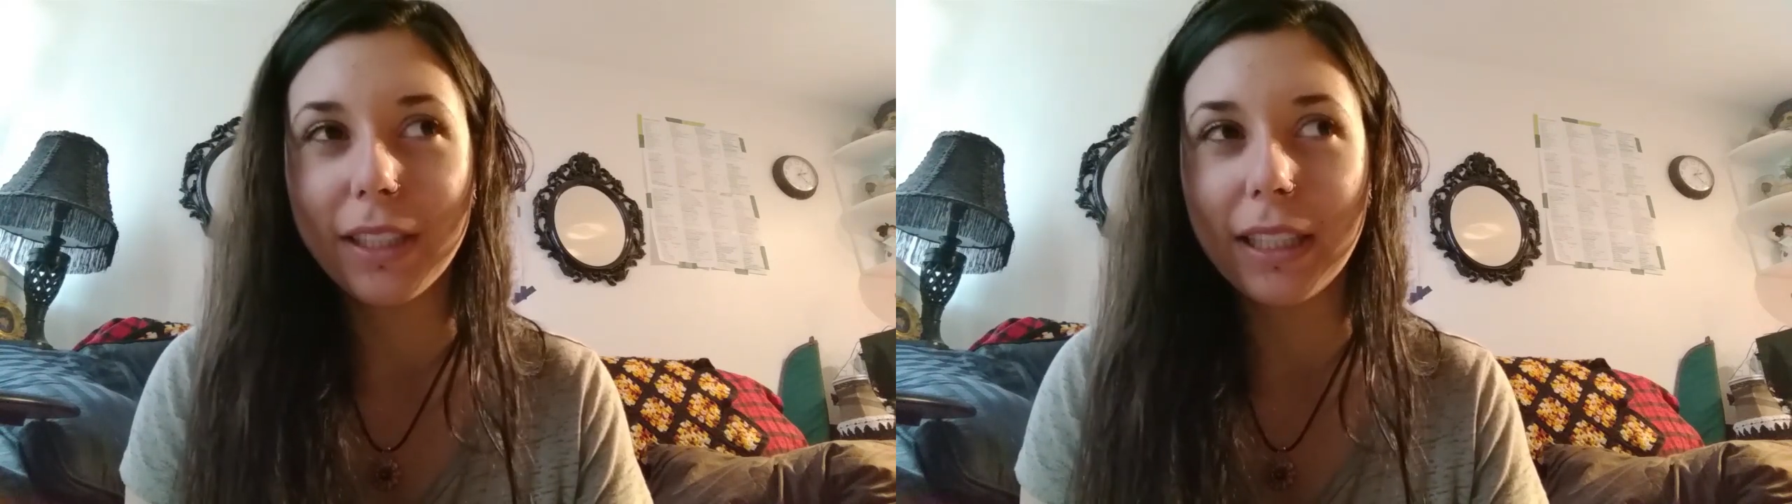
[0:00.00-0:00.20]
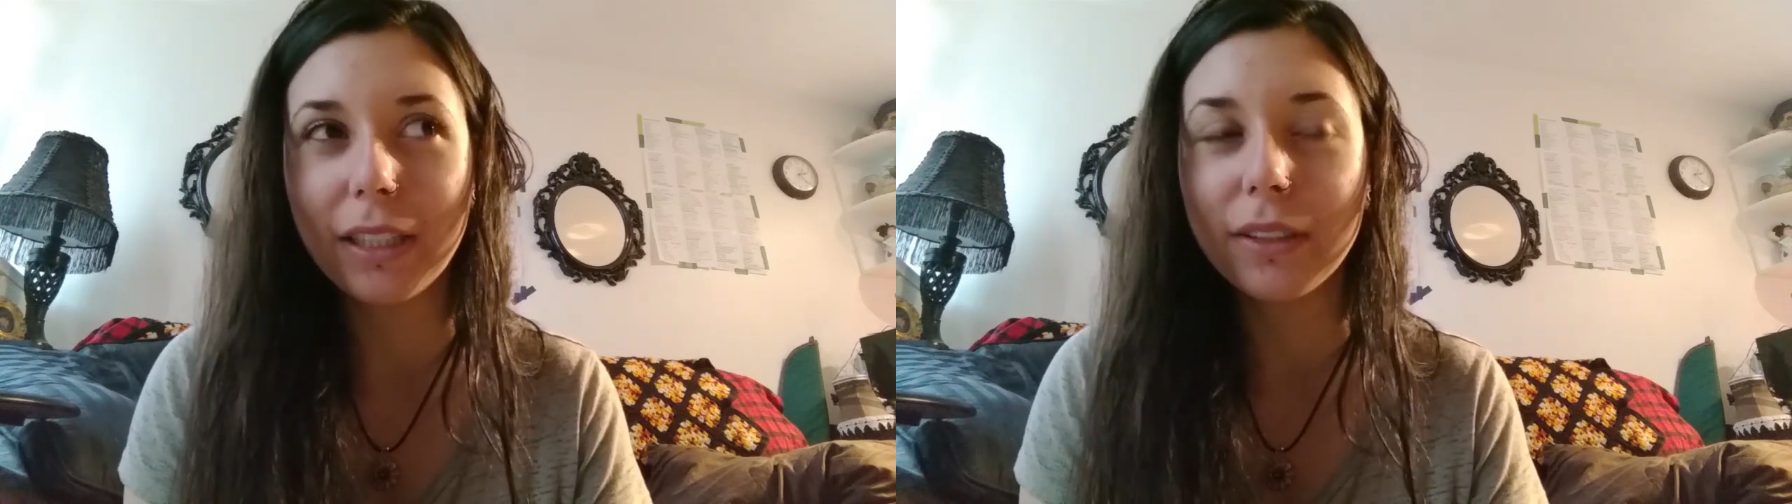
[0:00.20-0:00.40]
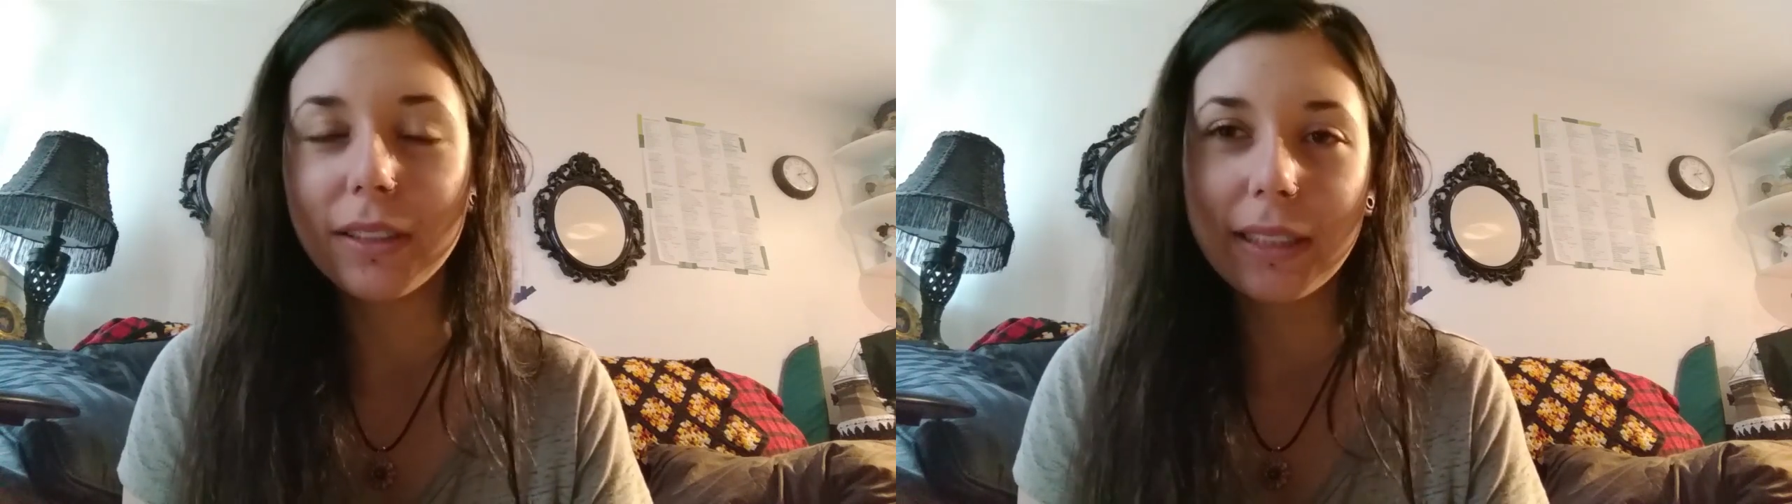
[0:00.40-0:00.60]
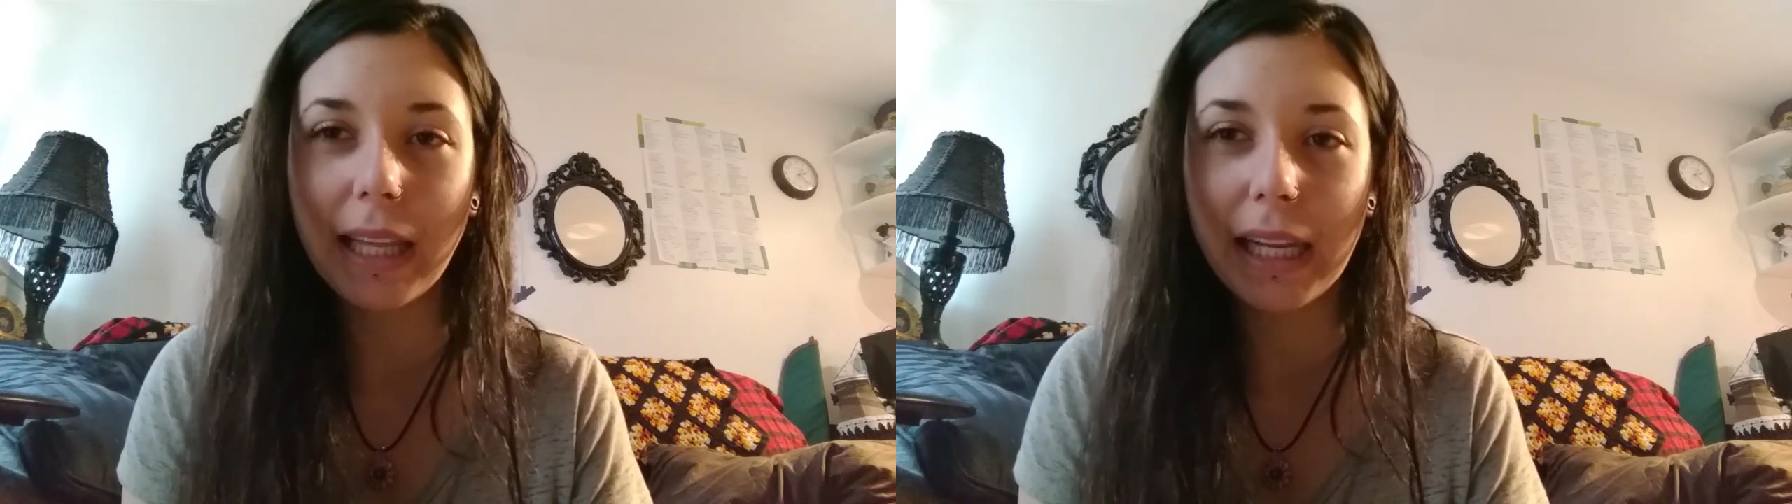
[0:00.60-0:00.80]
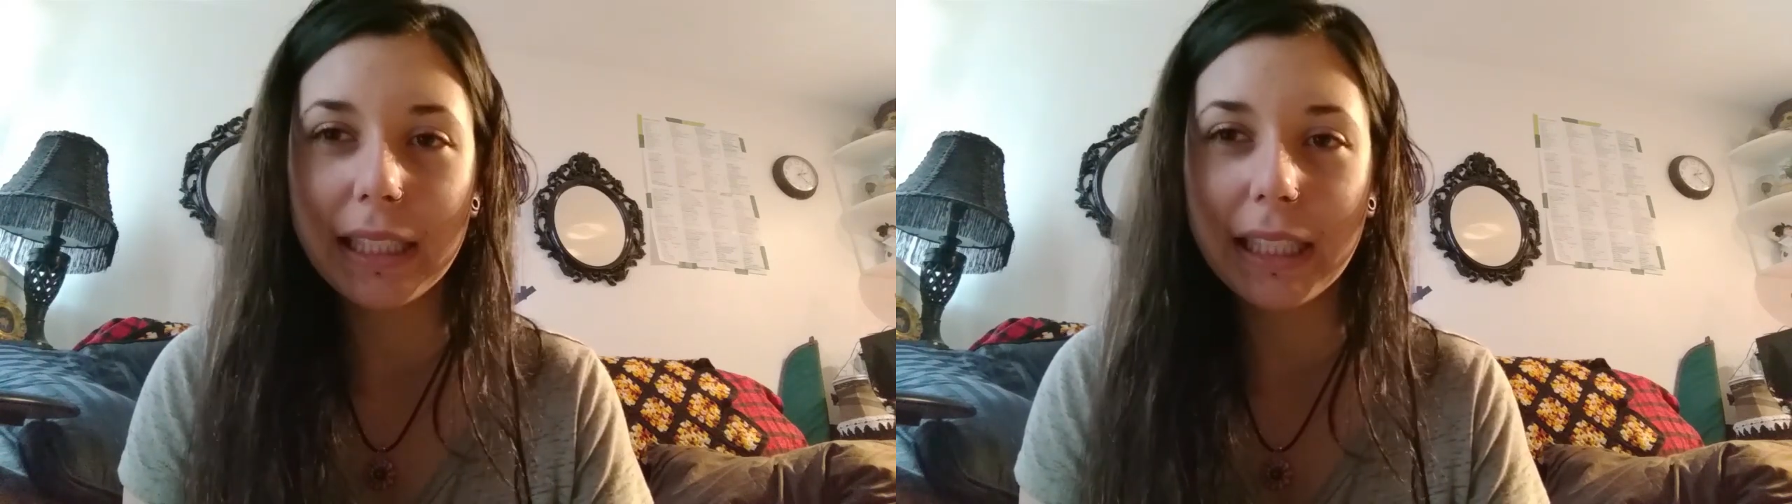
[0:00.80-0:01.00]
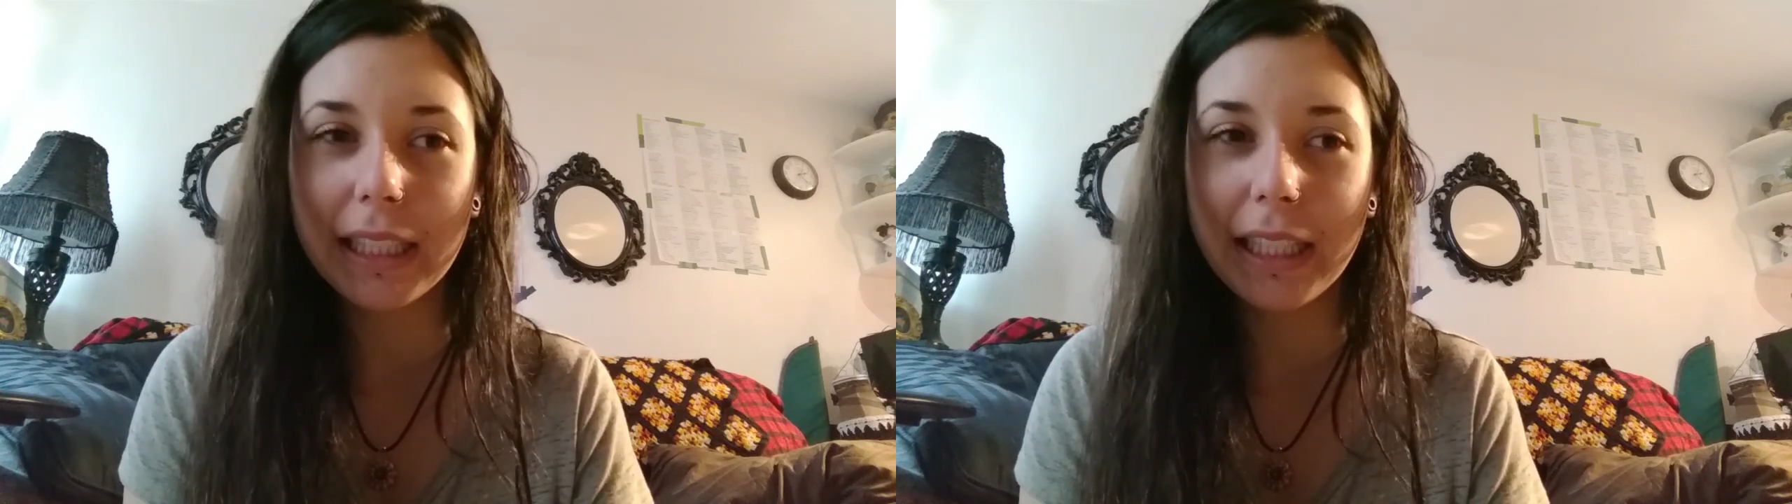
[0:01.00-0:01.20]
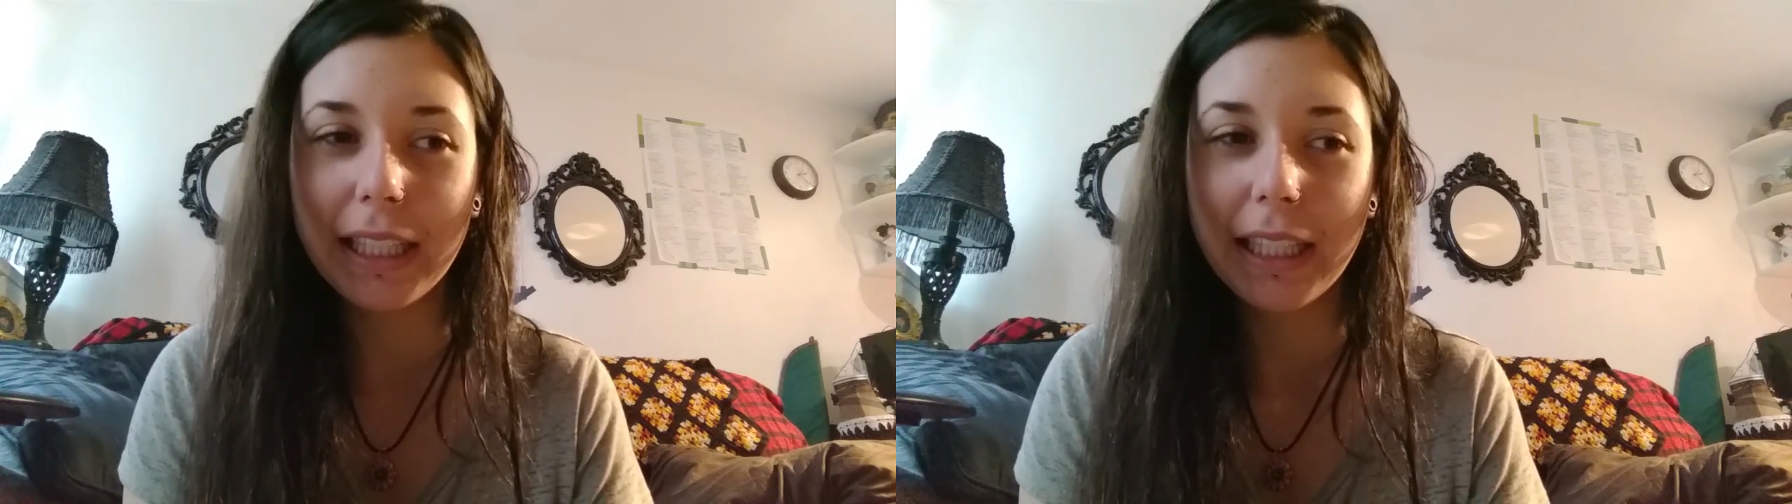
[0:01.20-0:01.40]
Kegels that I did.